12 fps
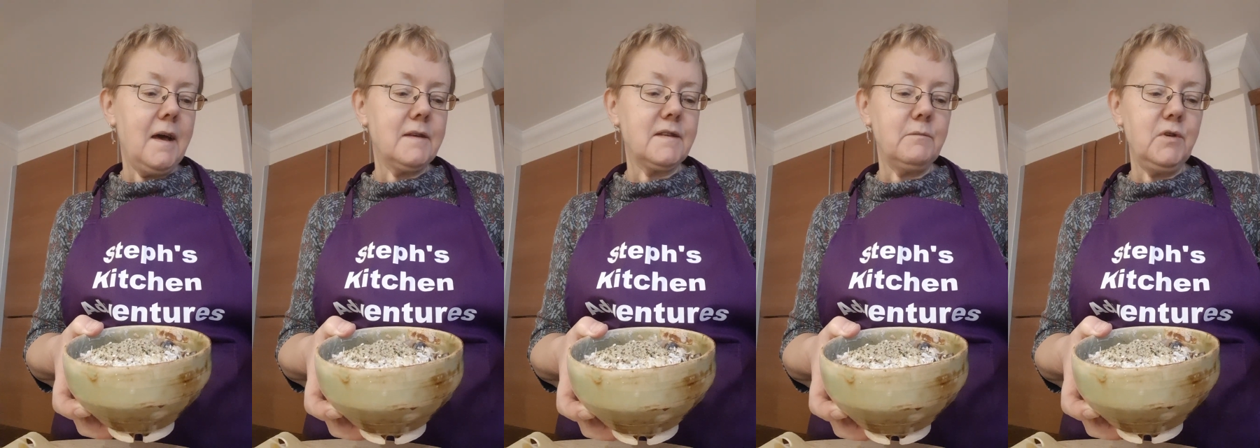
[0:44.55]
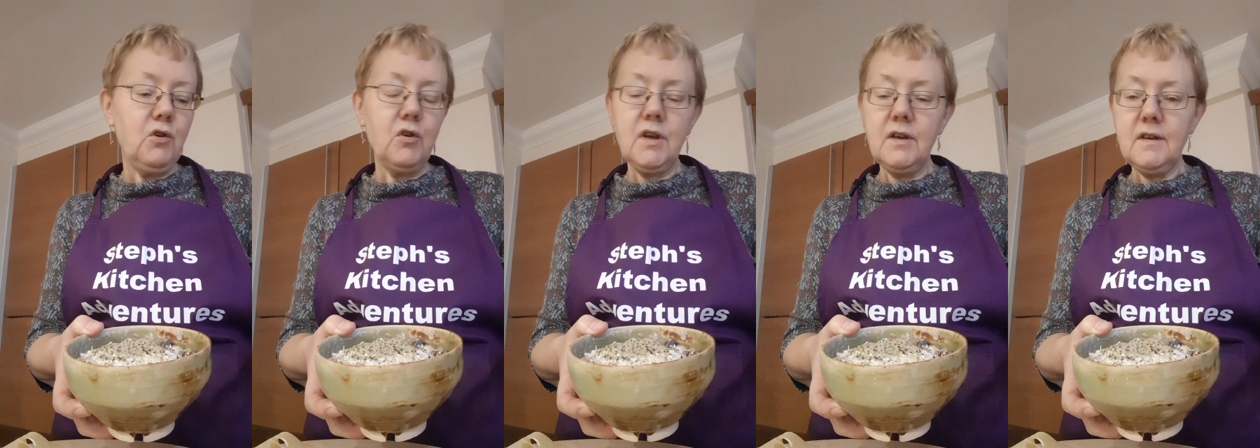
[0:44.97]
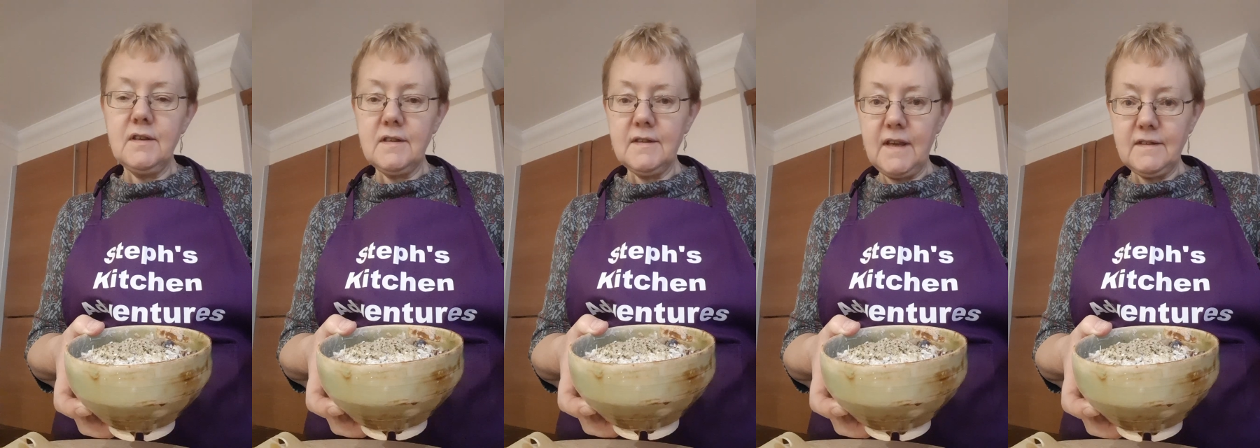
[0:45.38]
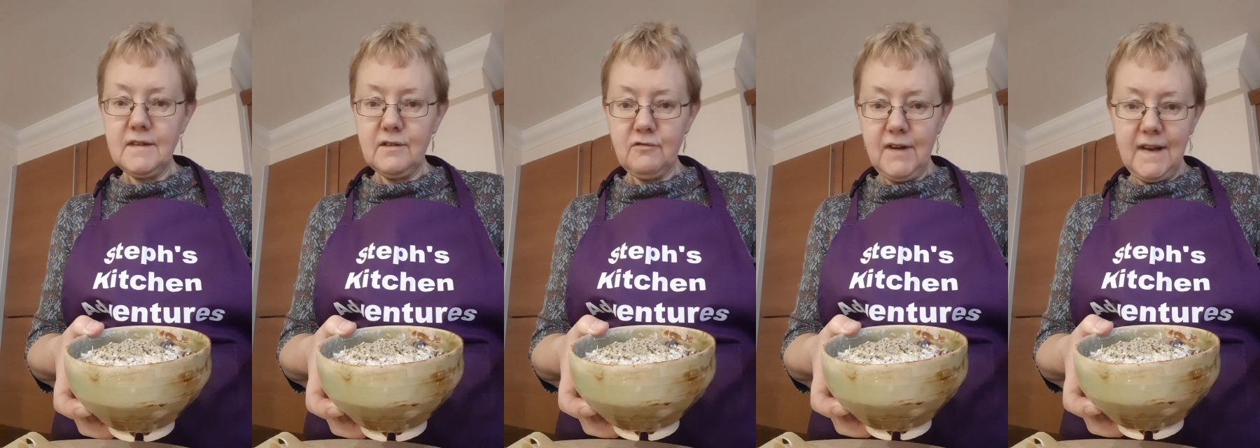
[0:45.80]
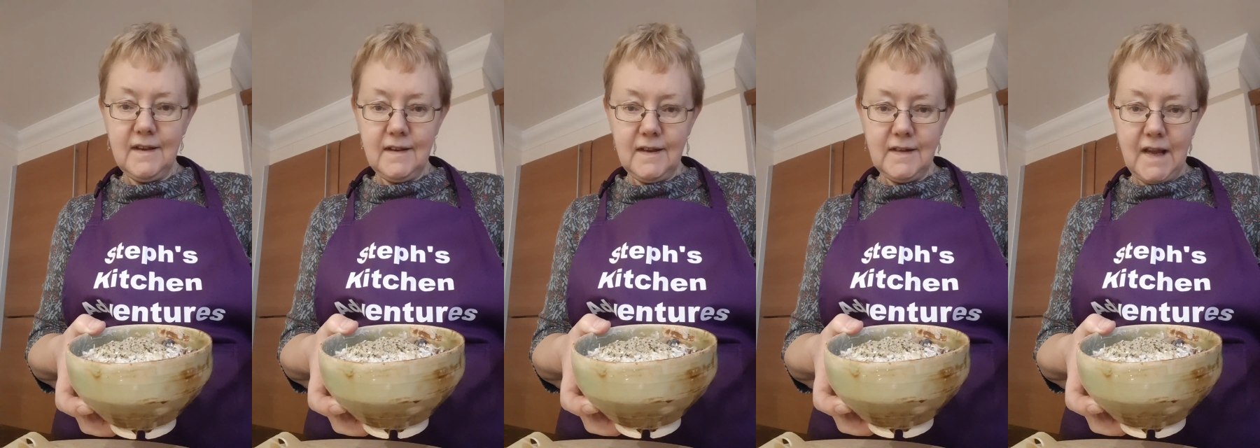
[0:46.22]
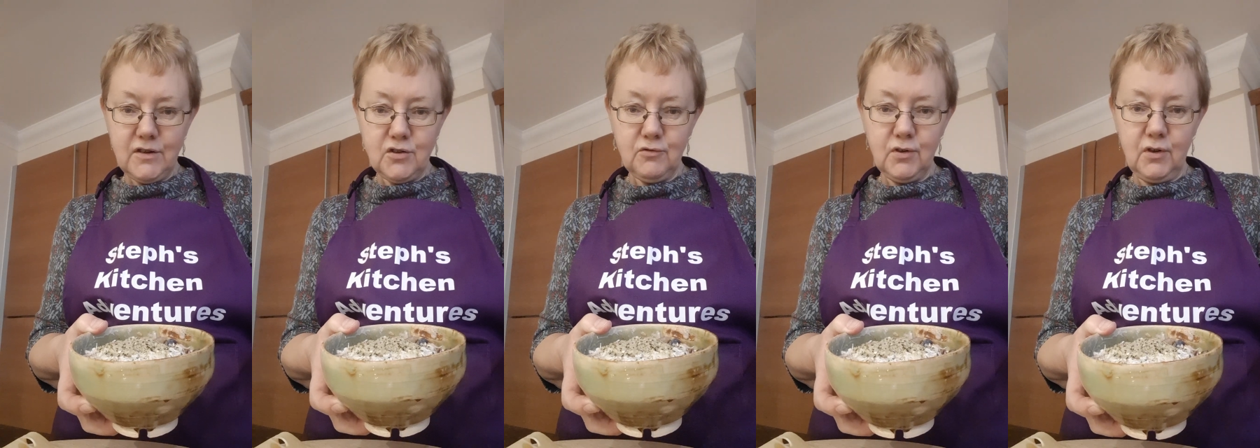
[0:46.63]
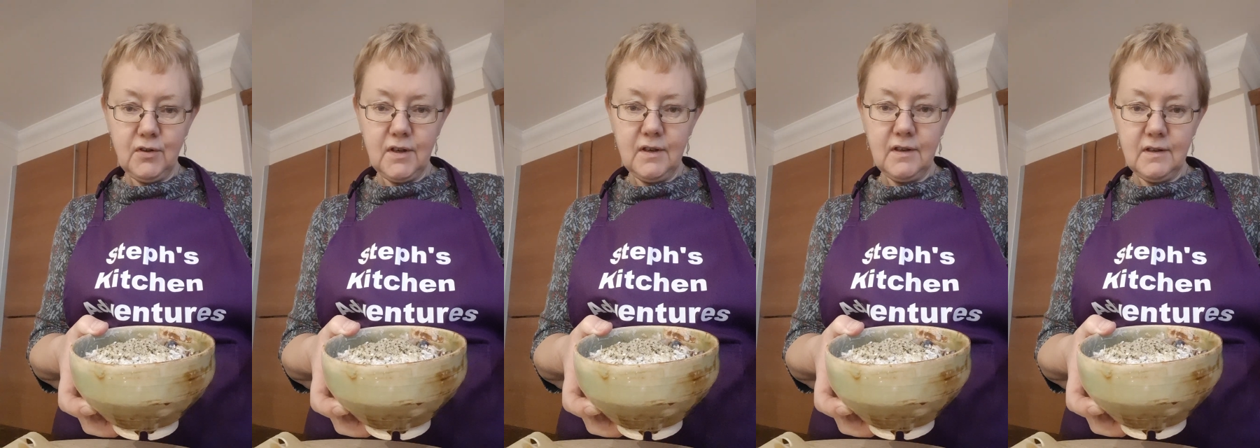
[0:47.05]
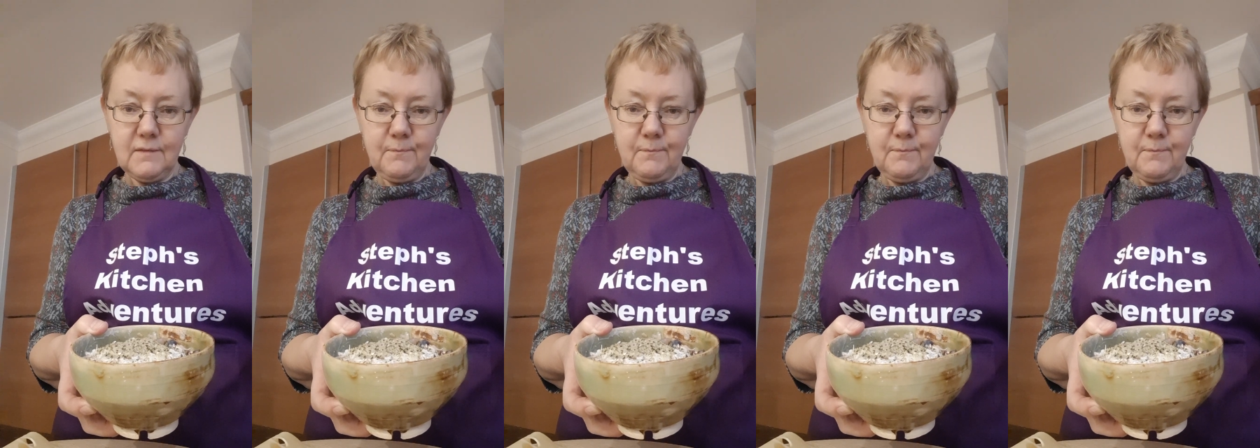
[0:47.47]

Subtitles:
some yogurt, that's a natural yogurt,